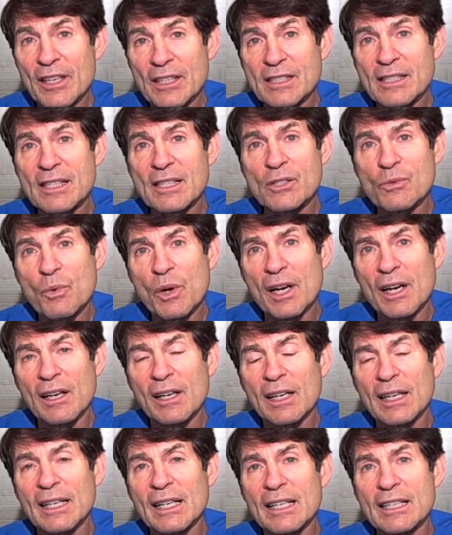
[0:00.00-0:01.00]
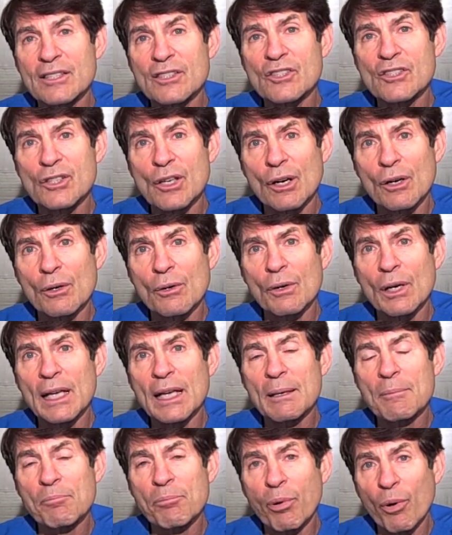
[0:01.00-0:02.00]
This is where it is so
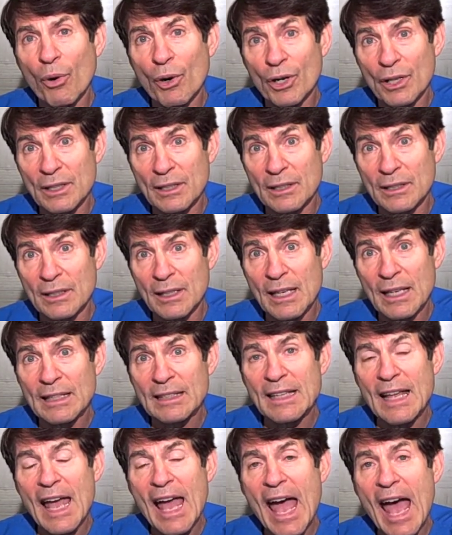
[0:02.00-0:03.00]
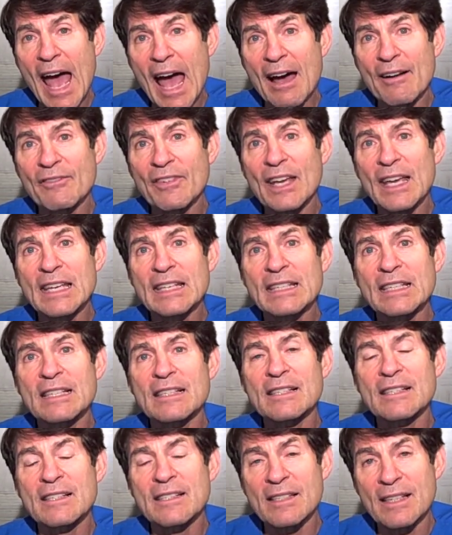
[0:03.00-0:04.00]
important to have a
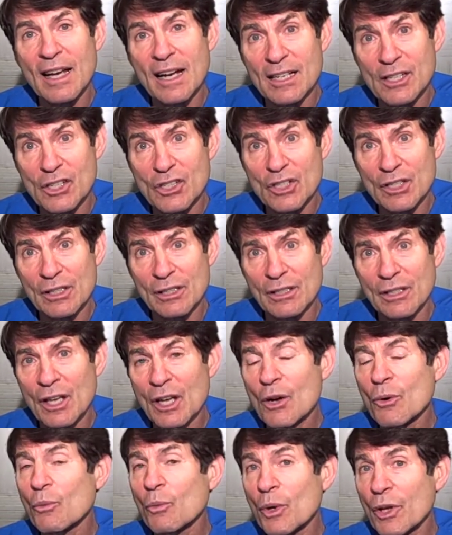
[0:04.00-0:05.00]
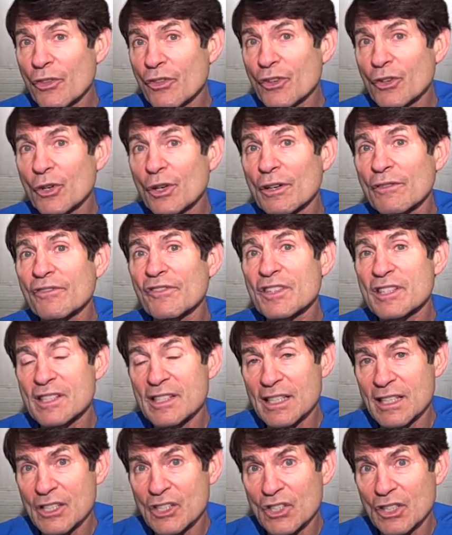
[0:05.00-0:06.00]
discussion with your
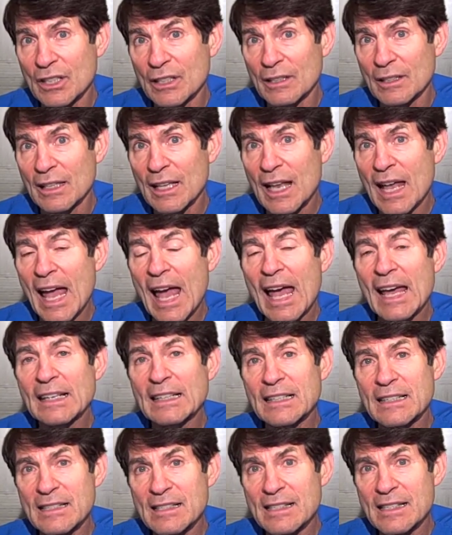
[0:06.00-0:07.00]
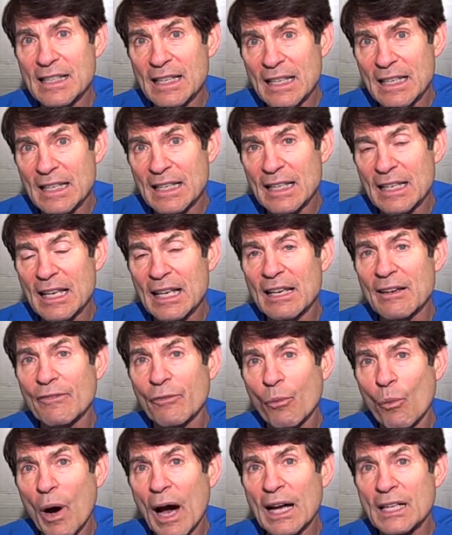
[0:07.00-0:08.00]
physician and to see
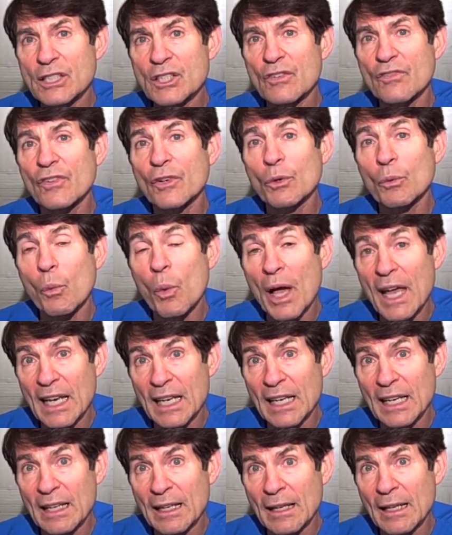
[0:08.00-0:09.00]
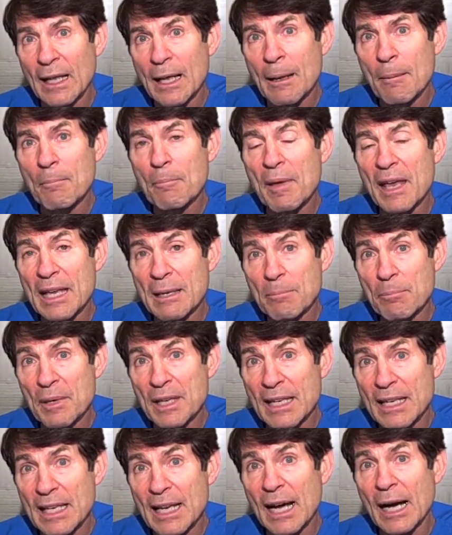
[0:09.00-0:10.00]
if watchful waiting may
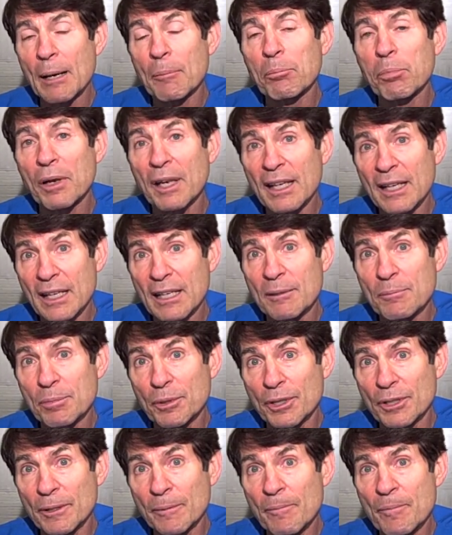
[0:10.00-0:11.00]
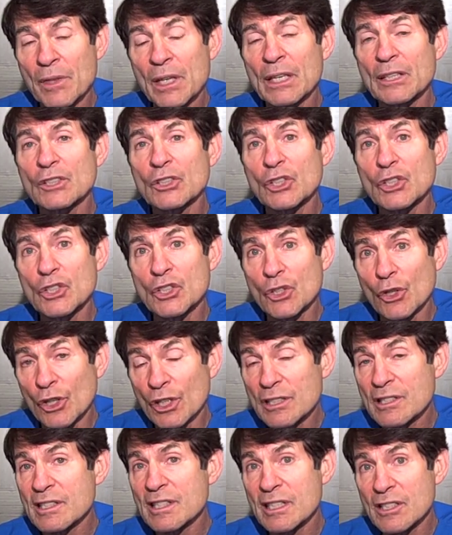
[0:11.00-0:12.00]
be applicable to
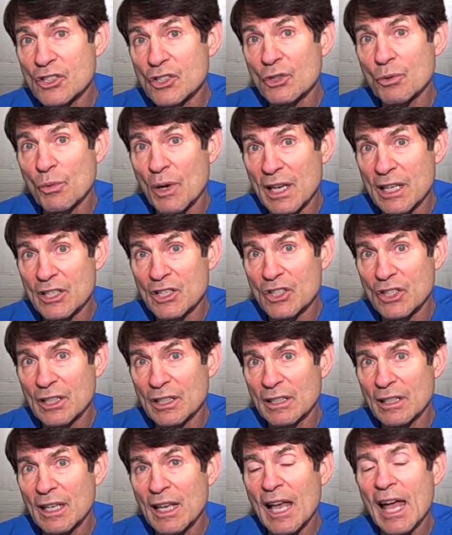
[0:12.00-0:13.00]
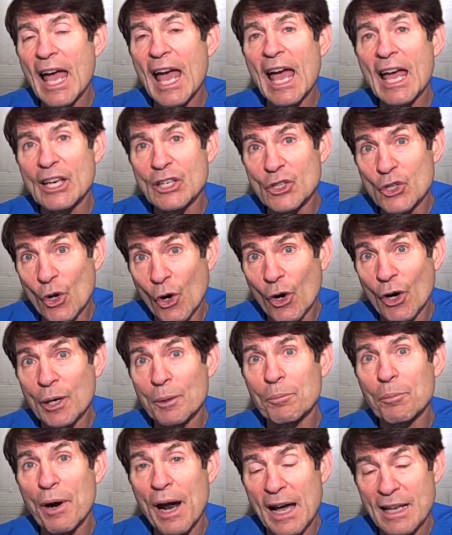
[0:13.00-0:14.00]
your situation and your
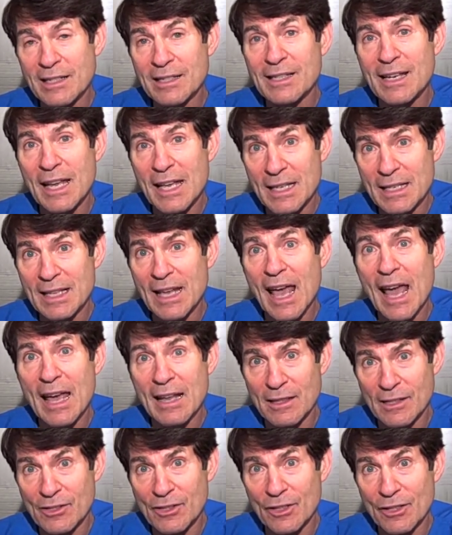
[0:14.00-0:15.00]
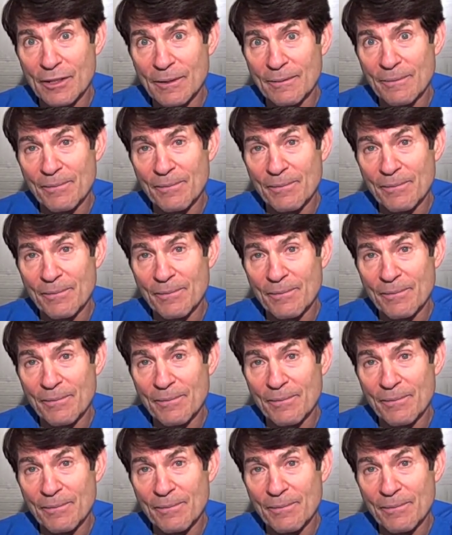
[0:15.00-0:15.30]
prostate cancer.